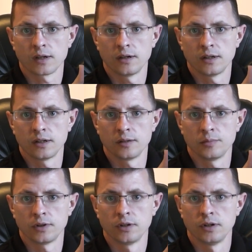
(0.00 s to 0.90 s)

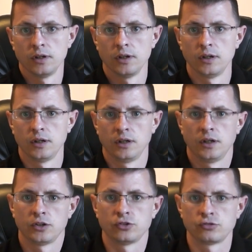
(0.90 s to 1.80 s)
Um,
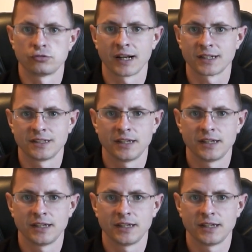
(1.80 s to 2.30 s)
drags